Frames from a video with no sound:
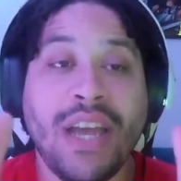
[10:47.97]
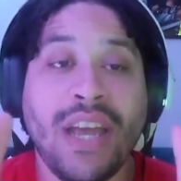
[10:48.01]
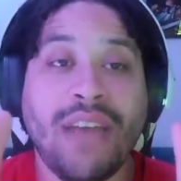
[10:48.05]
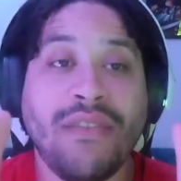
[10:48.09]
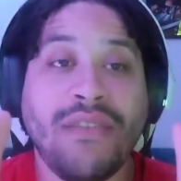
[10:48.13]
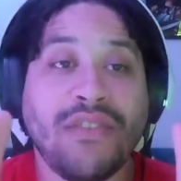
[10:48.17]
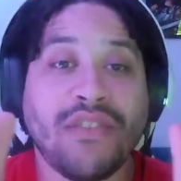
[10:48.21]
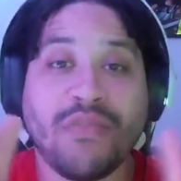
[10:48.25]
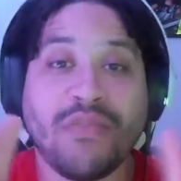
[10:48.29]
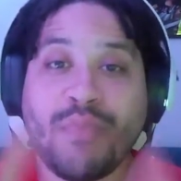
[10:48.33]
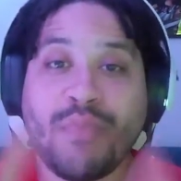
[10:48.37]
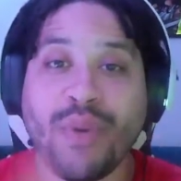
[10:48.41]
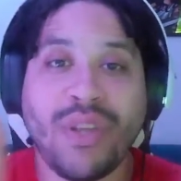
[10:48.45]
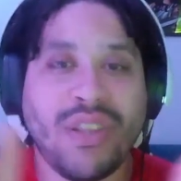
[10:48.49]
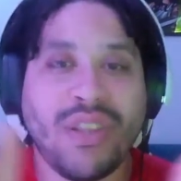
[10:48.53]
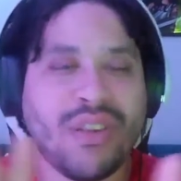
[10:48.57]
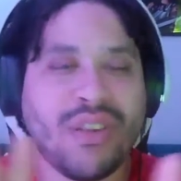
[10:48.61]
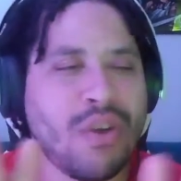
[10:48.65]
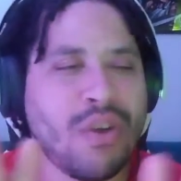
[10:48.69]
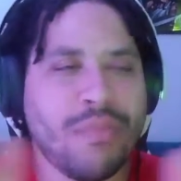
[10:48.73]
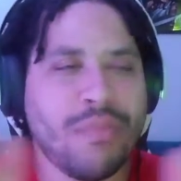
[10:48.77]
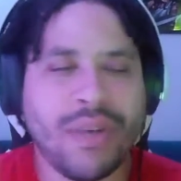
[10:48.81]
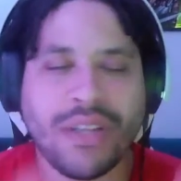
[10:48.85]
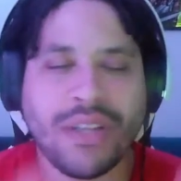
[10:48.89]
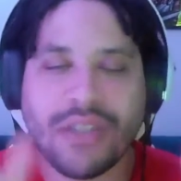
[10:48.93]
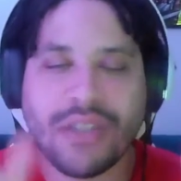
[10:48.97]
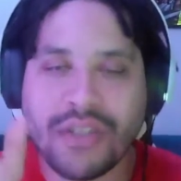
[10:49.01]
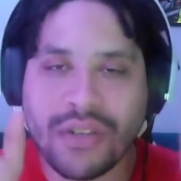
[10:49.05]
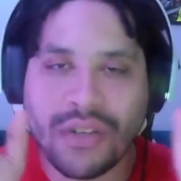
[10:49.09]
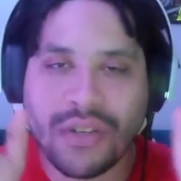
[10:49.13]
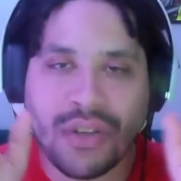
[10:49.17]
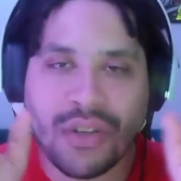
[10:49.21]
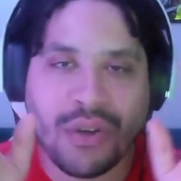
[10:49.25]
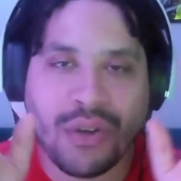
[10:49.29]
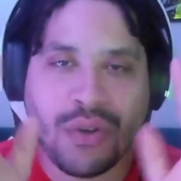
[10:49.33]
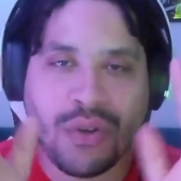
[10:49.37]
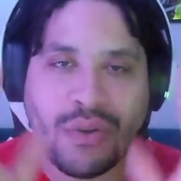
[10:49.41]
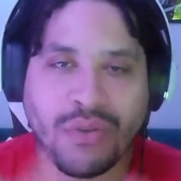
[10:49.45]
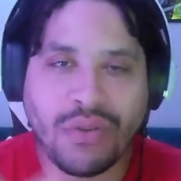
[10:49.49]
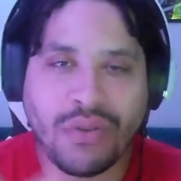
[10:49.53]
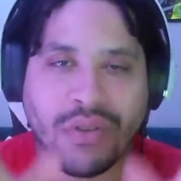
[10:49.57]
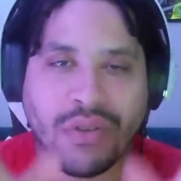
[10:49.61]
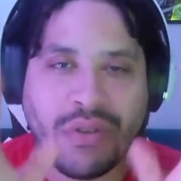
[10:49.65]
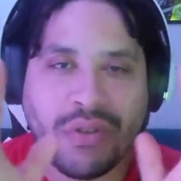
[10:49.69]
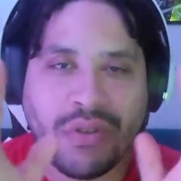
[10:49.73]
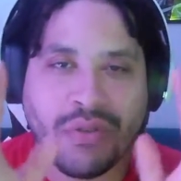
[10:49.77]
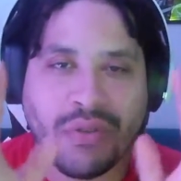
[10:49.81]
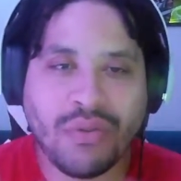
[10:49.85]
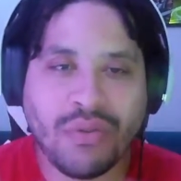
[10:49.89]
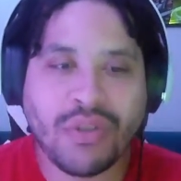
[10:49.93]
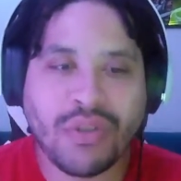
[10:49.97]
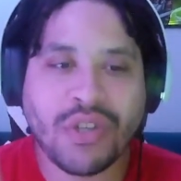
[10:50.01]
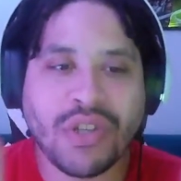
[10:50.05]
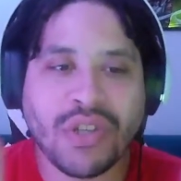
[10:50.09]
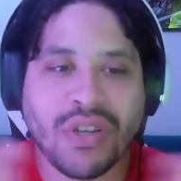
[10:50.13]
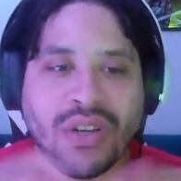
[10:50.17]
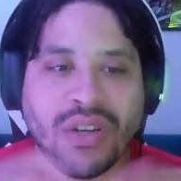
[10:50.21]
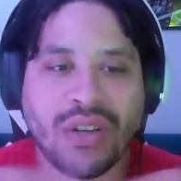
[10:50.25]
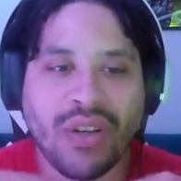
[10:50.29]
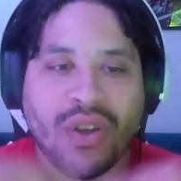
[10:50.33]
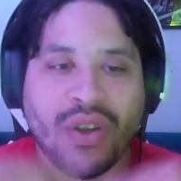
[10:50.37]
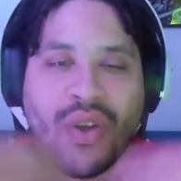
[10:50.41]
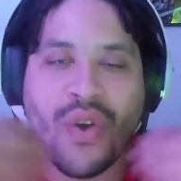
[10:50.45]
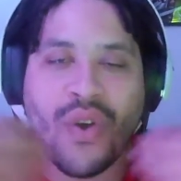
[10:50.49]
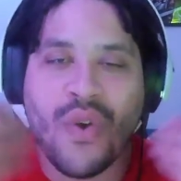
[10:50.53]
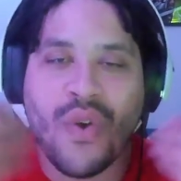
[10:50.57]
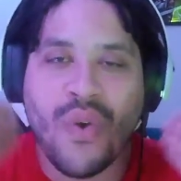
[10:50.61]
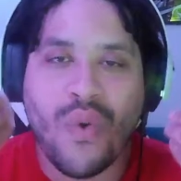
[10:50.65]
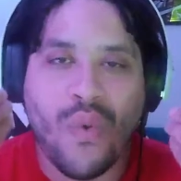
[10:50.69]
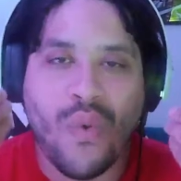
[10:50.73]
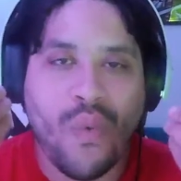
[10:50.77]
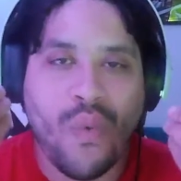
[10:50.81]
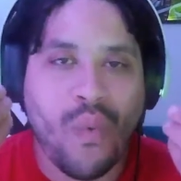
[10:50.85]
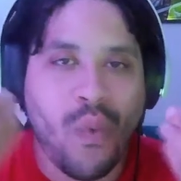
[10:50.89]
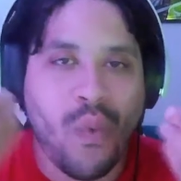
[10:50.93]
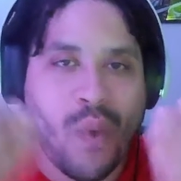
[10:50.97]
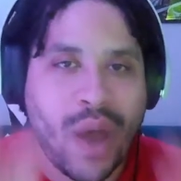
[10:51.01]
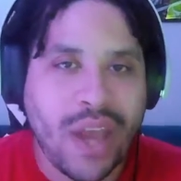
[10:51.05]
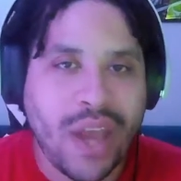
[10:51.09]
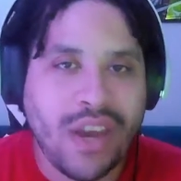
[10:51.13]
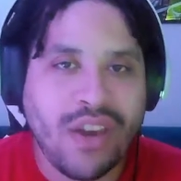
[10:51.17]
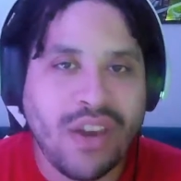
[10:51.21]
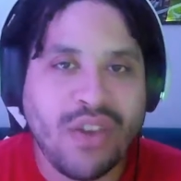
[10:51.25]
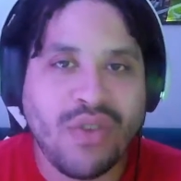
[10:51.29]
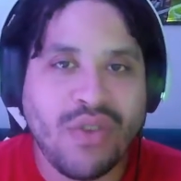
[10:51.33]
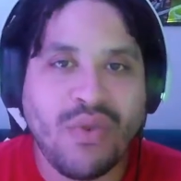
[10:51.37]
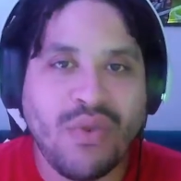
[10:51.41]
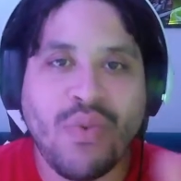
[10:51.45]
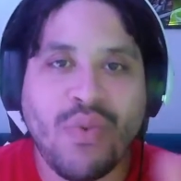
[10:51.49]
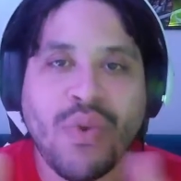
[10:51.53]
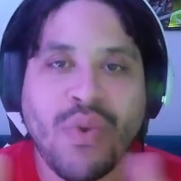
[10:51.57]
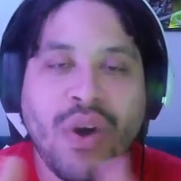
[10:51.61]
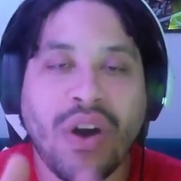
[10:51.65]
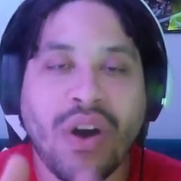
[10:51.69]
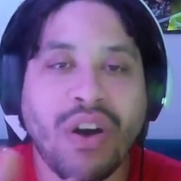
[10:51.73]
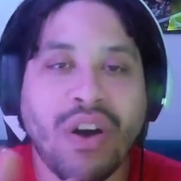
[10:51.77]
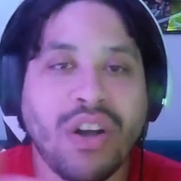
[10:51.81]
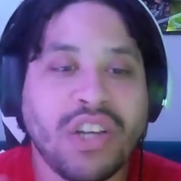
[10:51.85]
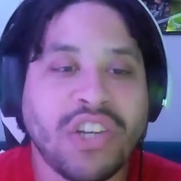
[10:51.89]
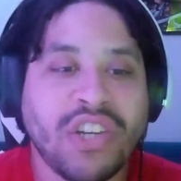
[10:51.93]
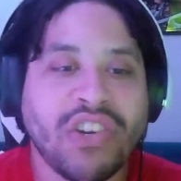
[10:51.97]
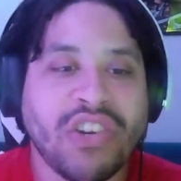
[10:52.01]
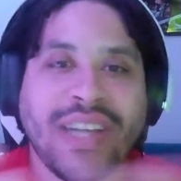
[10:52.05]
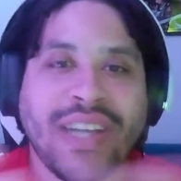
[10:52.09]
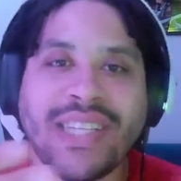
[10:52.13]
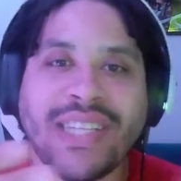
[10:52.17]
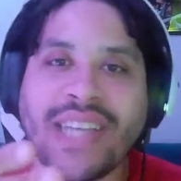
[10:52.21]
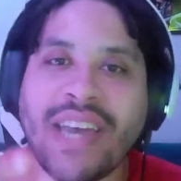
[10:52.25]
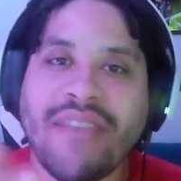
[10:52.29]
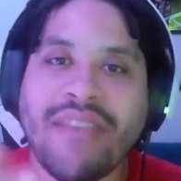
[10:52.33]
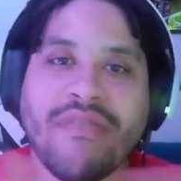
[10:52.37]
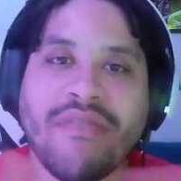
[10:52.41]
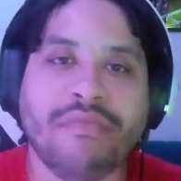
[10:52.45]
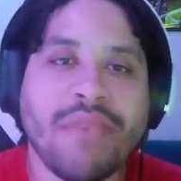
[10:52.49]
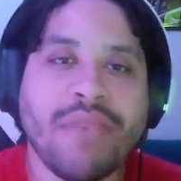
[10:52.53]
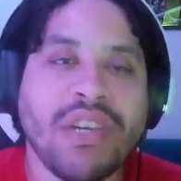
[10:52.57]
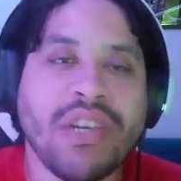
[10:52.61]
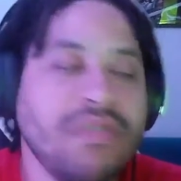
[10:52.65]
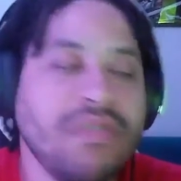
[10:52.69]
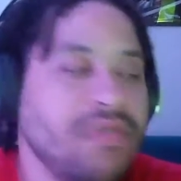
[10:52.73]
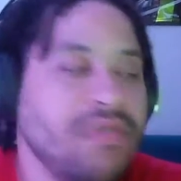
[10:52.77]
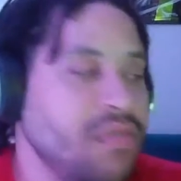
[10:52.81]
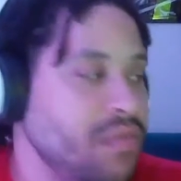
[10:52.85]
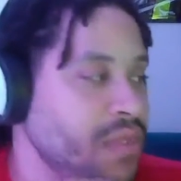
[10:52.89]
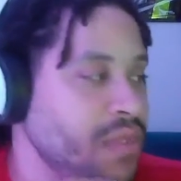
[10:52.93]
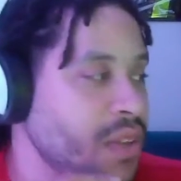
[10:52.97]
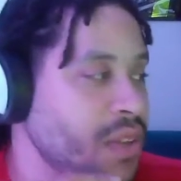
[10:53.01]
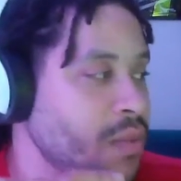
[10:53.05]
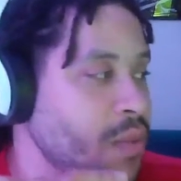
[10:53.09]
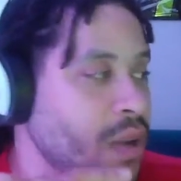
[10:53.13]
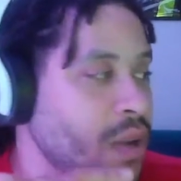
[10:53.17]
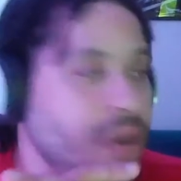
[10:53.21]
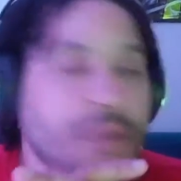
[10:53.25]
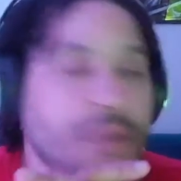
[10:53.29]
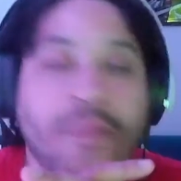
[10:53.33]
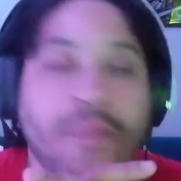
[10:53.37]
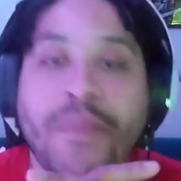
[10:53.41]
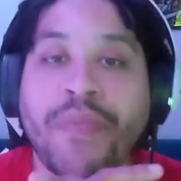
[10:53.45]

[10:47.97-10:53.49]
Just put in the comments, who do you torture when you are trying to get information from someone?